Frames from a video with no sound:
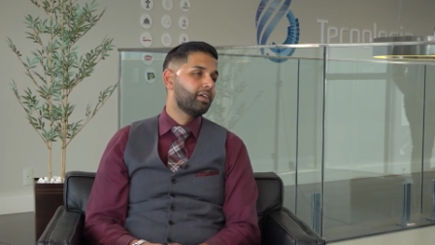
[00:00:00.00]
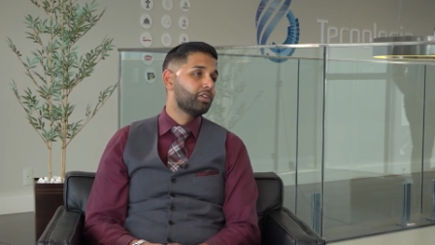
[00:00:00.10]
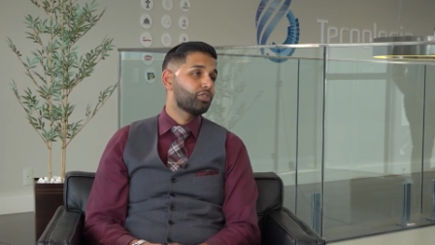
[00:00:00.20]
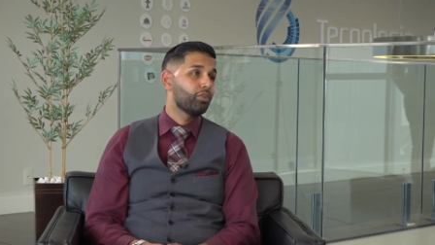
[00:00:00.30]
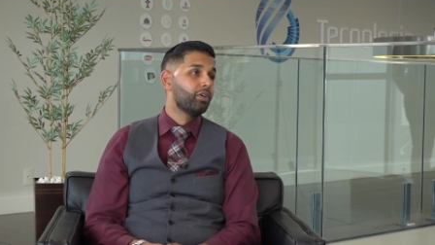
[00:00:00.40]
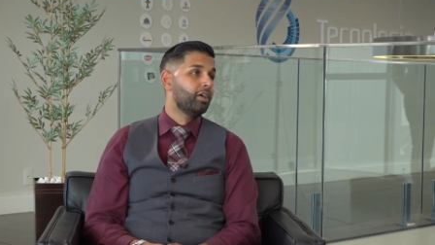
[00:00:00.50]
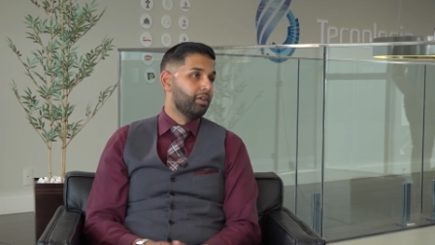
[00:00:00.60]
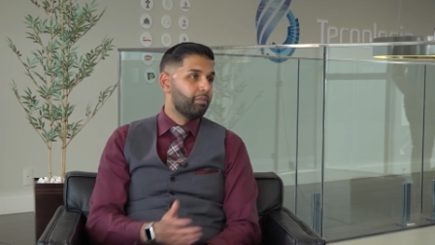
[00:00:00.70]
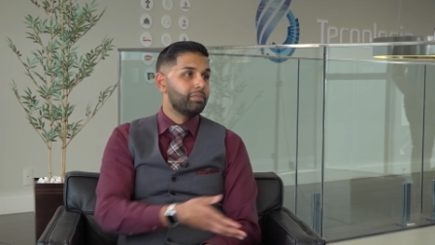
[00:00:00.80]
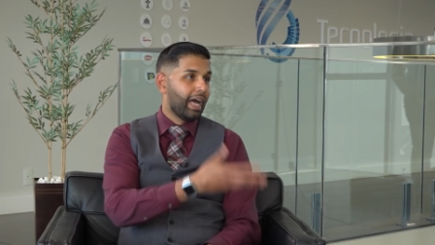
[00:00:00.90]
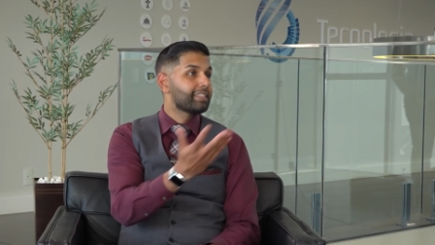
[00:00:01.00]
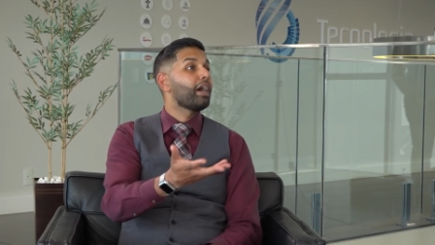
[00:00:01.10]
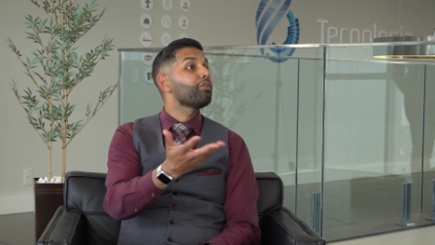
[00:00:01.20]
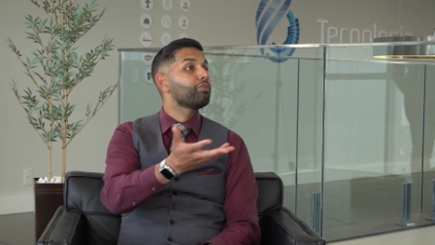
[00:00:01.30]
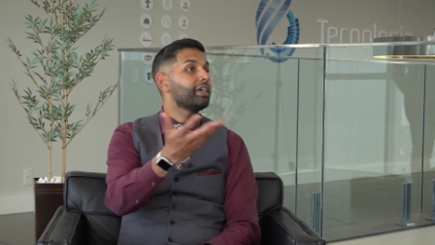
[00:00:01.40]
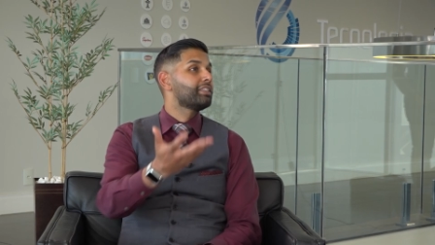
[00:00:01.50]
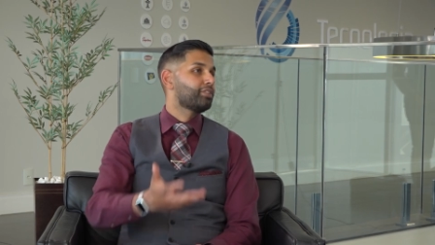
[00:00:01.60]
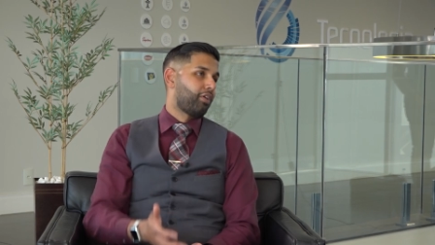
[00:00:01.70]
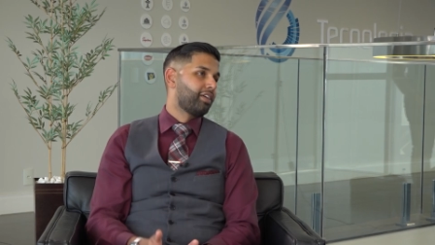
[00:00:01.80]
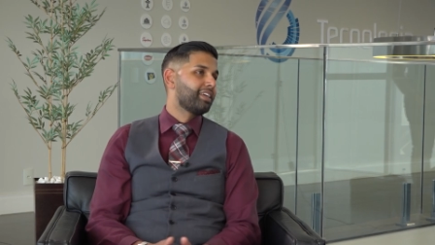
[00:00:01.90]
So that's how it
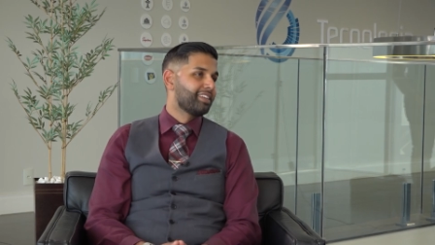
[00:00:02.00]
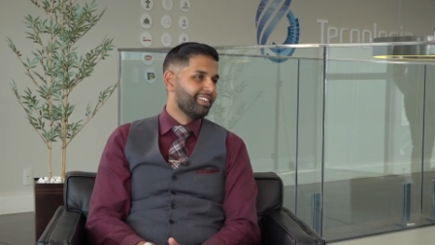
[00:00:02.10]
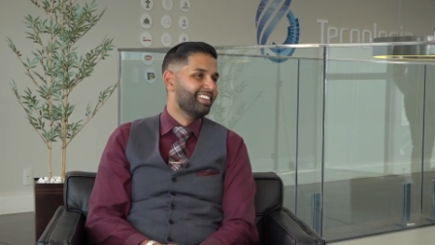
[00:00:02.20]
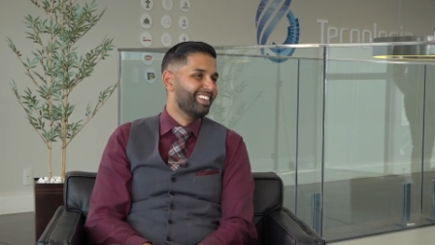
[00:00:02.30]
started.